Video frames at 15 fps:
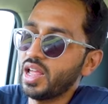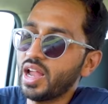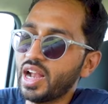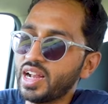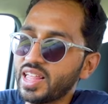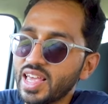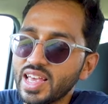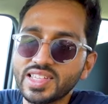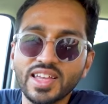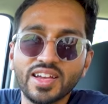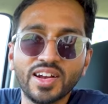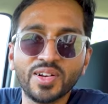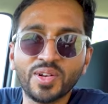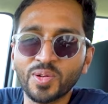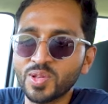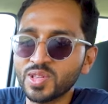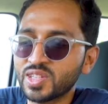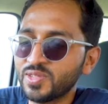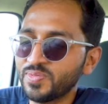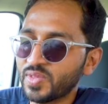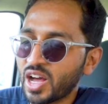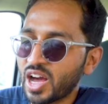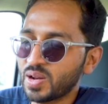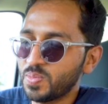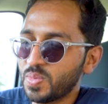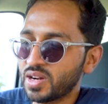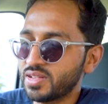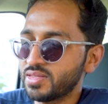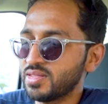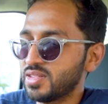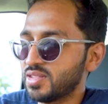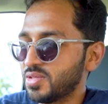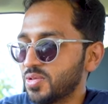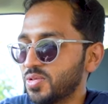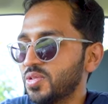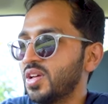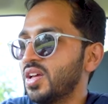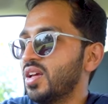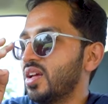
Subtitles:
and the AC controls are buttons, so